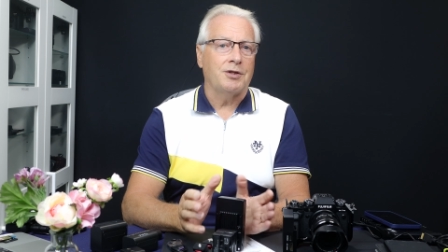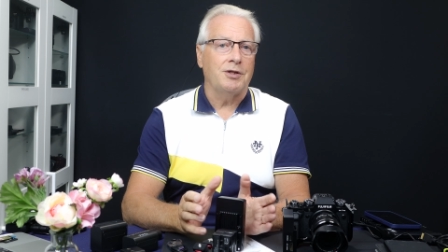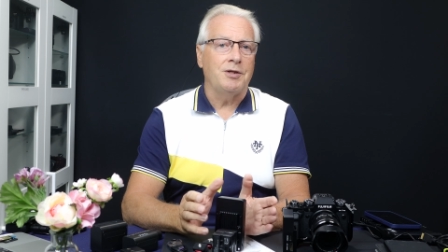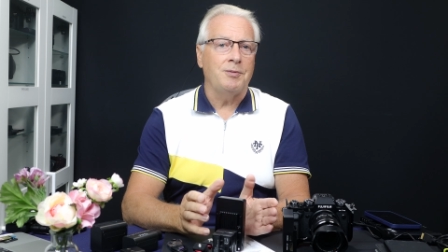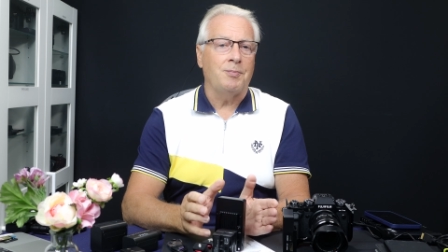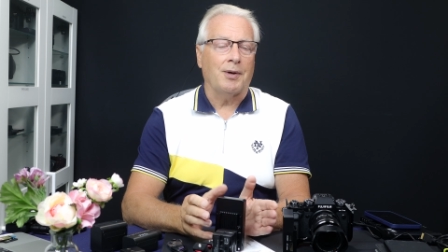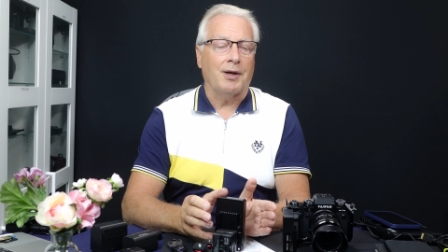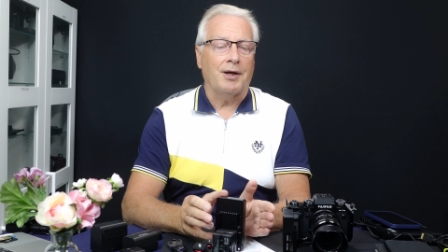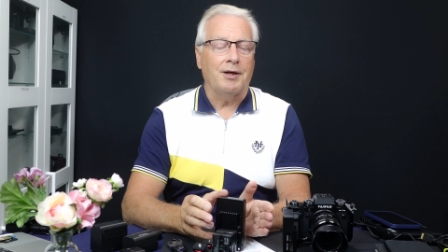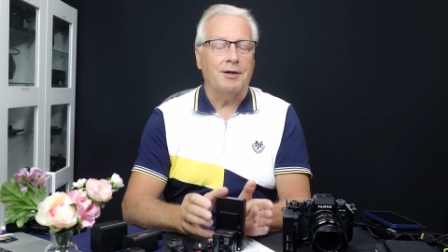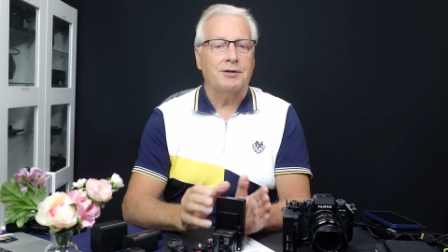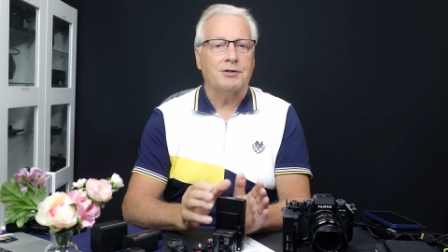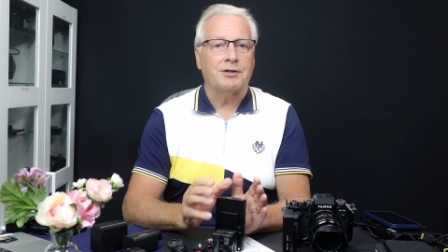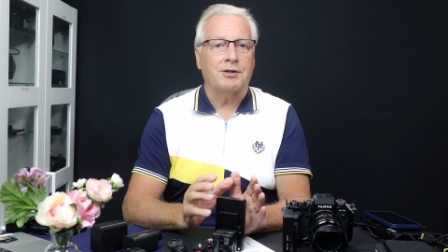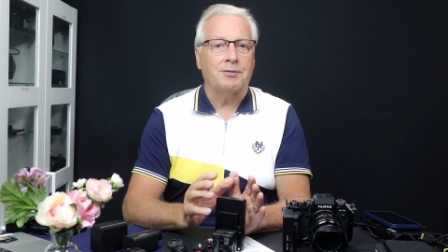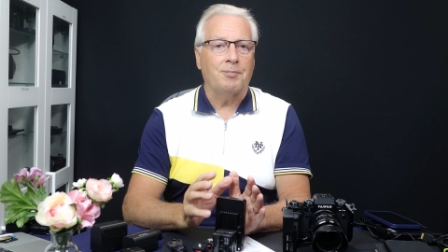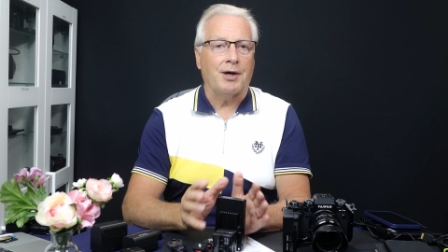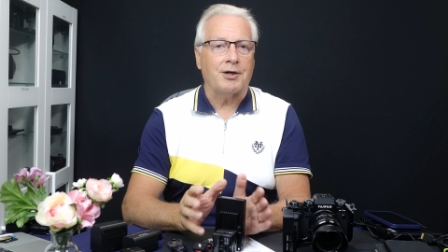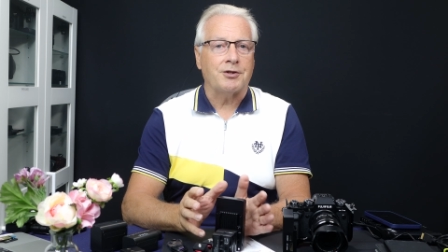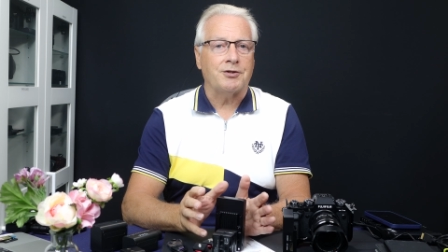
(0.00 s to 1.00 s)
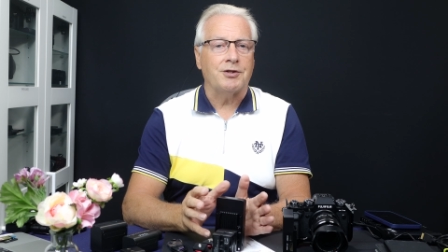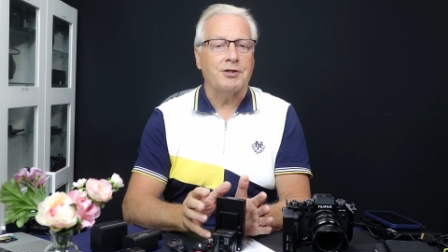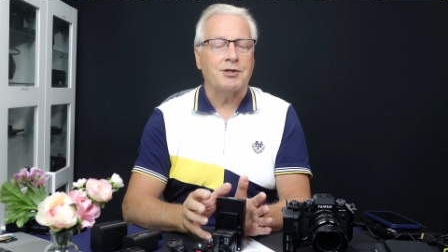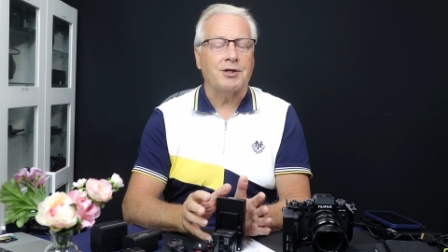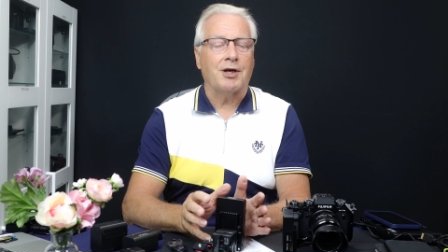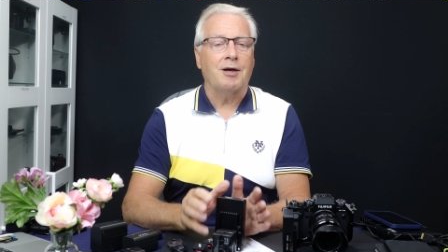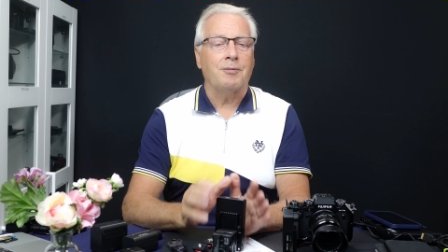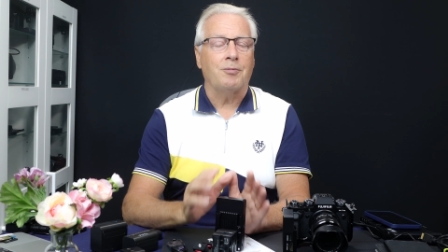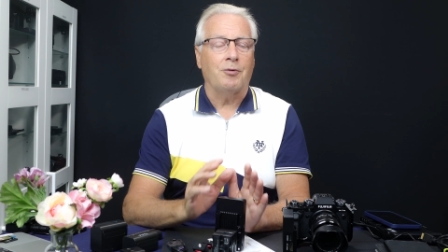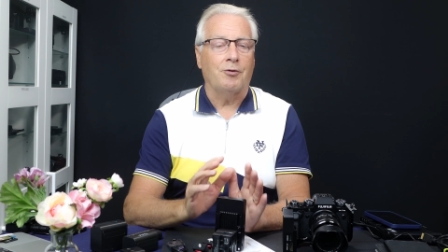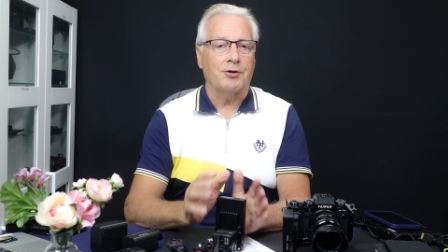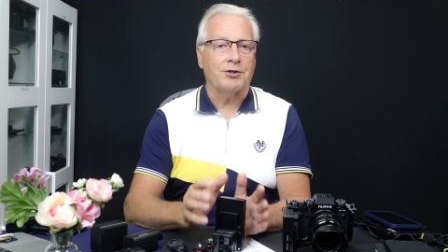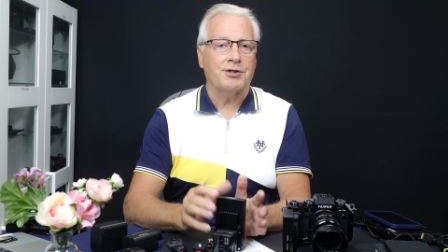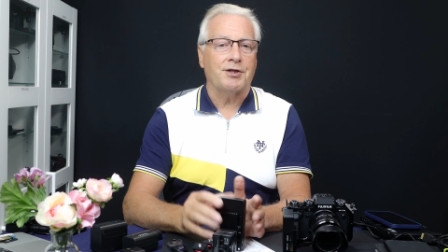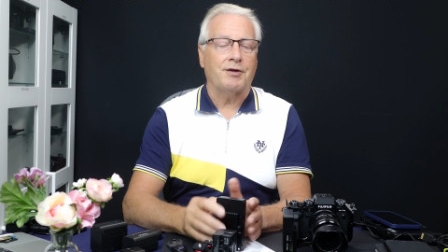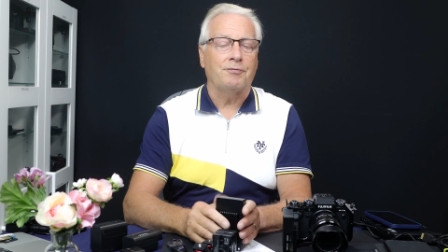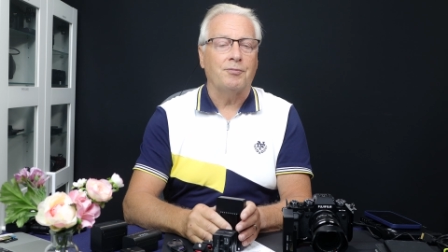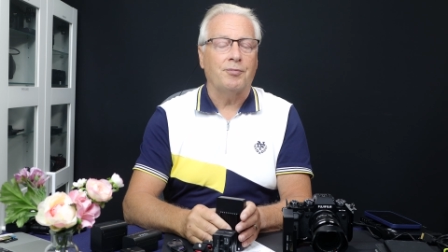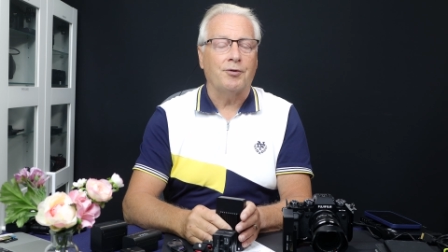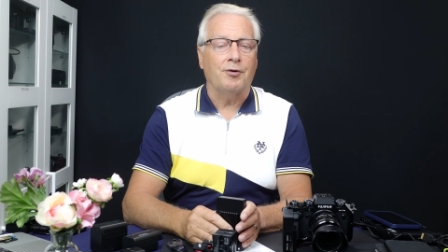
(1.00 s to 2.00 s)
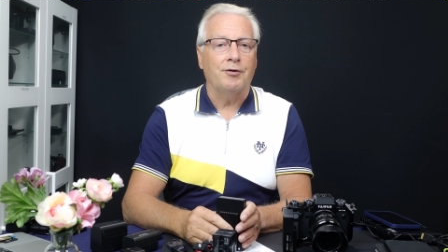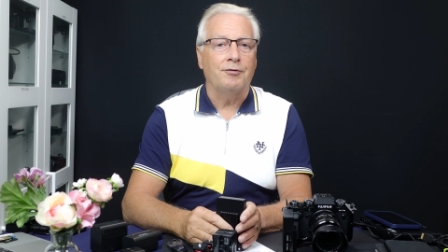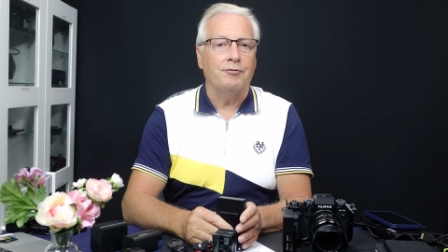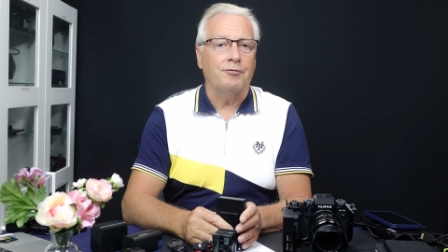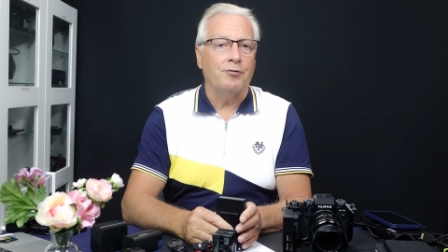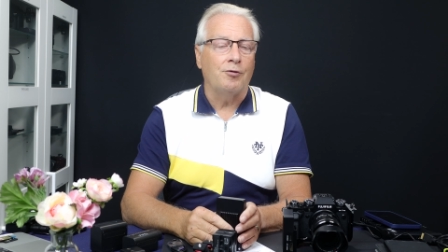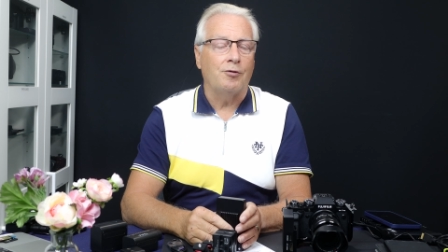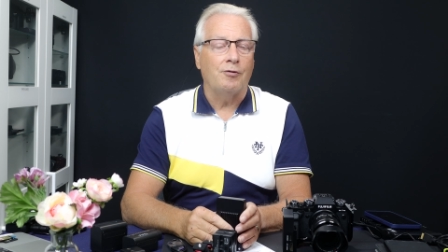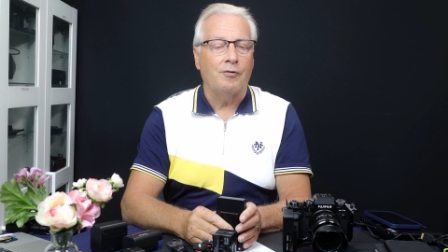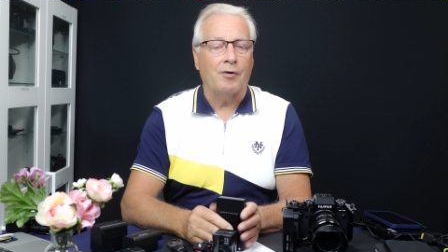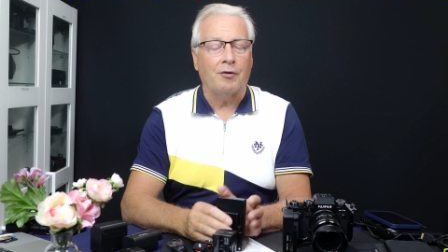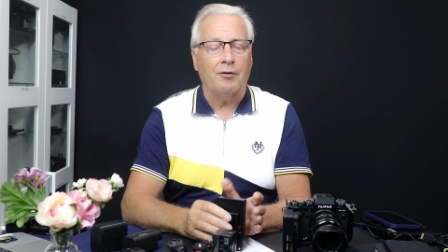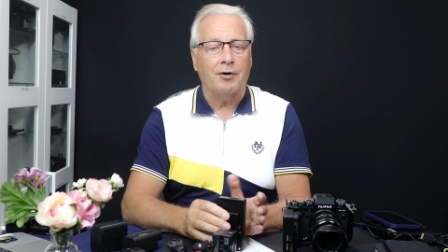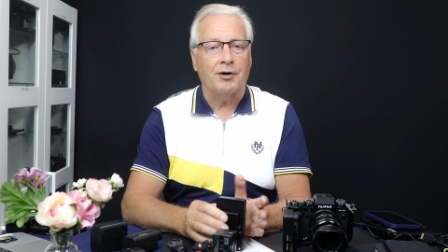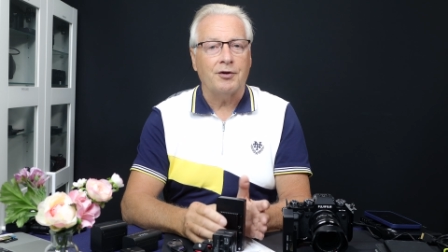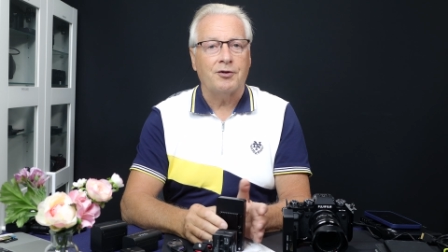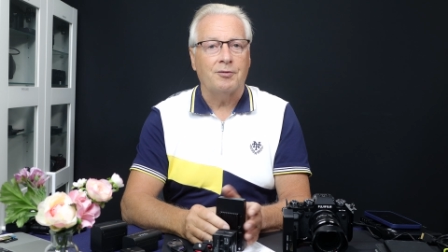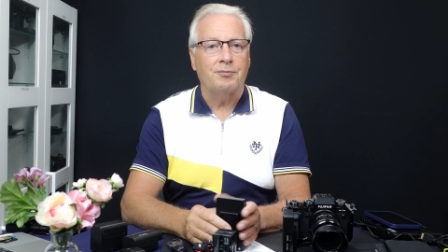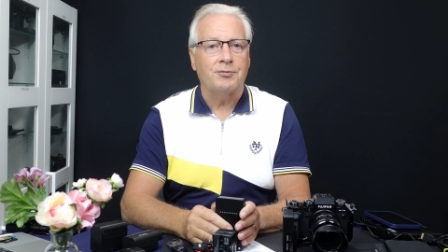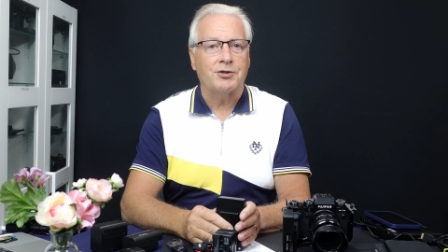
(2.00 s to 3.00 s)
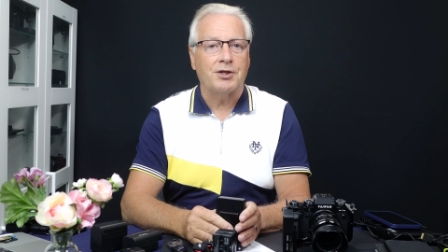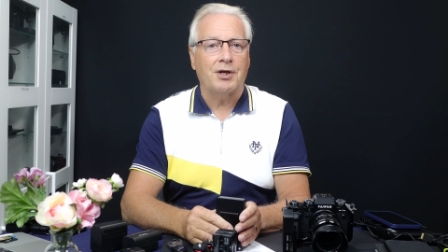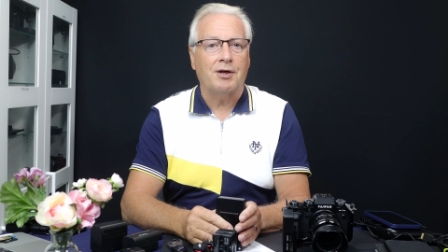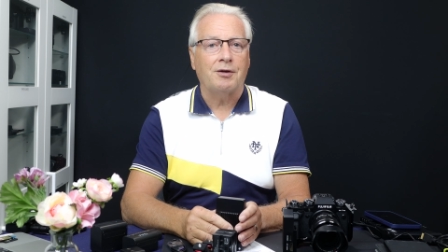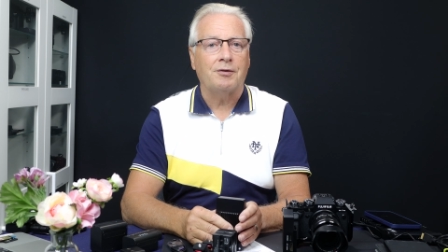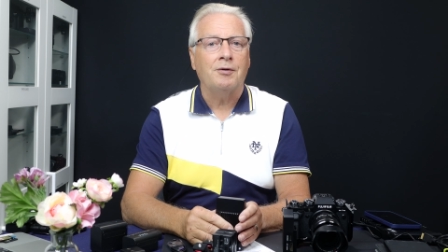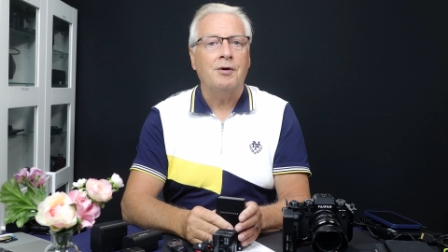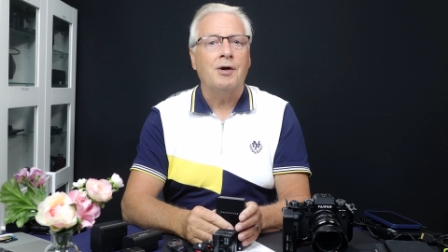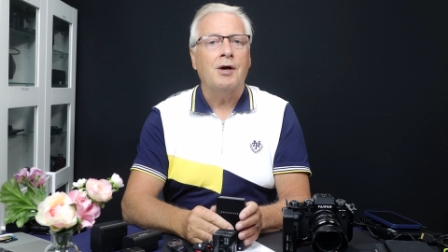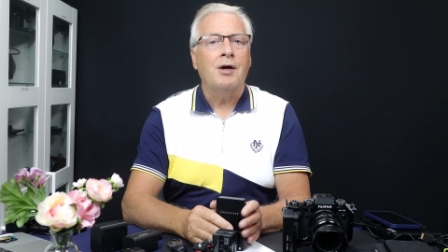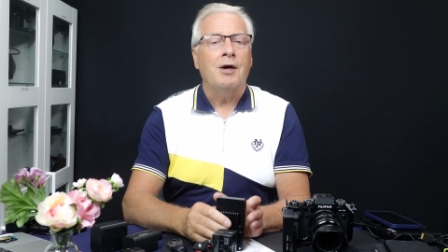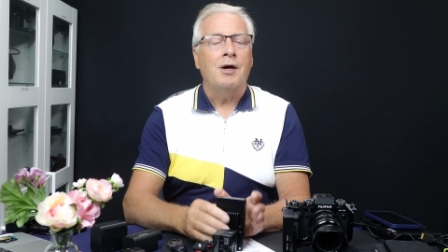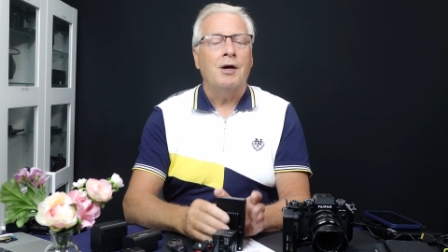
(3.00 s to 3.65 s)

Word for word: D plate battery type or a 7.4 volt lithium cell